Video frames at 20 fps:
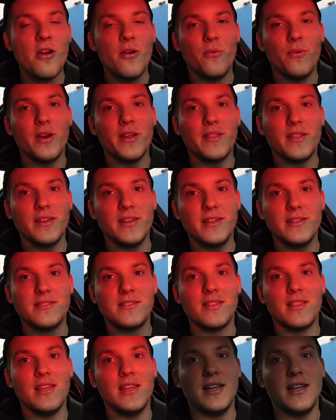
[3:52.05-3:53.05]
where there is
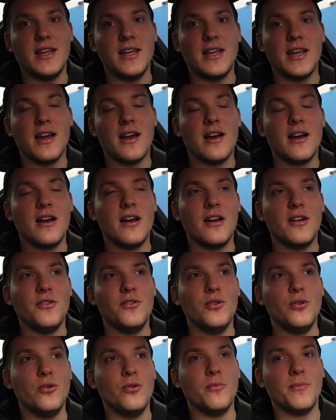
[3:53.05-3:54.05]
the
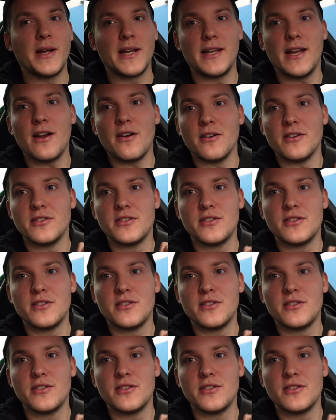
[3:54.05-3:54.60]
new McLaren